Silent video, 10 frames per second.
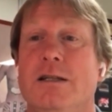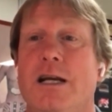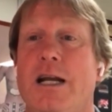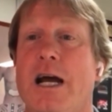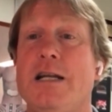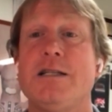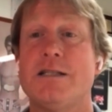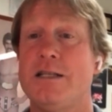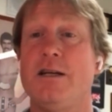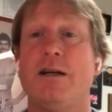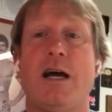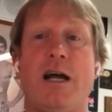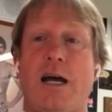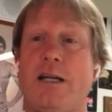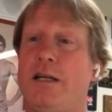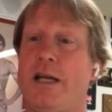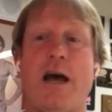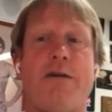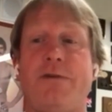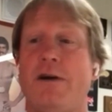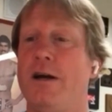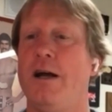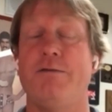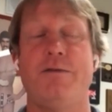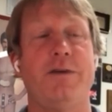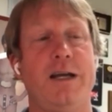Fair and enough. I didn't see, I, I didn't, yeah, fair enough.